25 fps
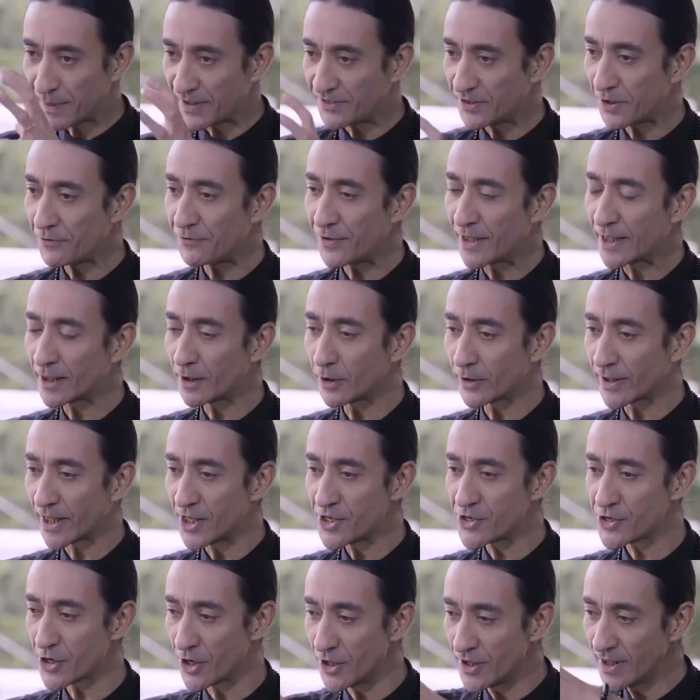specific
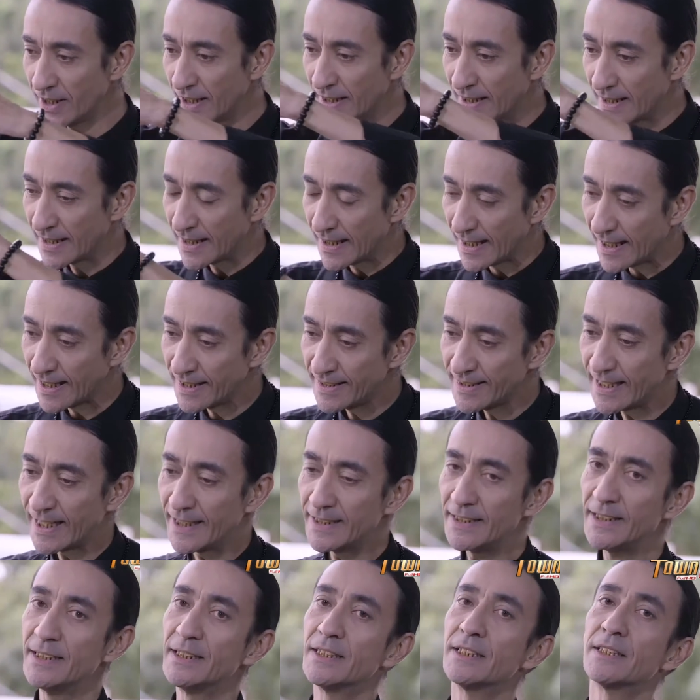location and
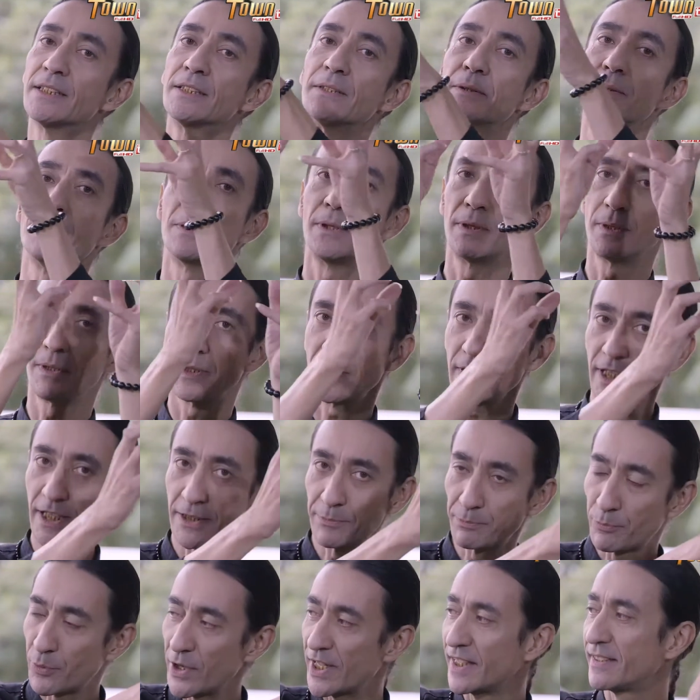then
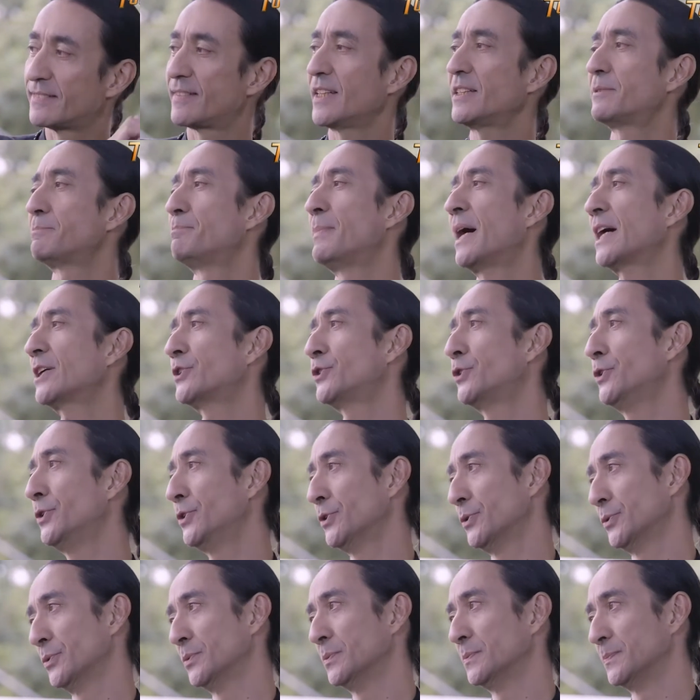it brings it back to
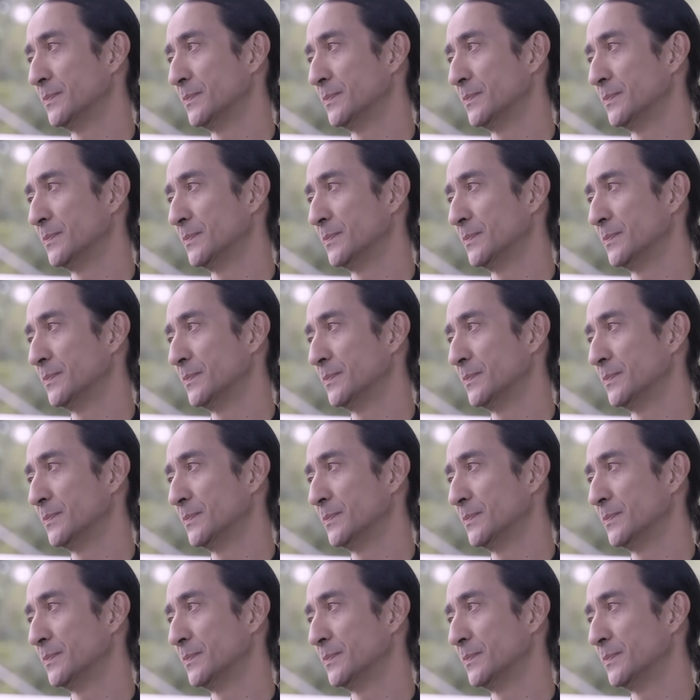you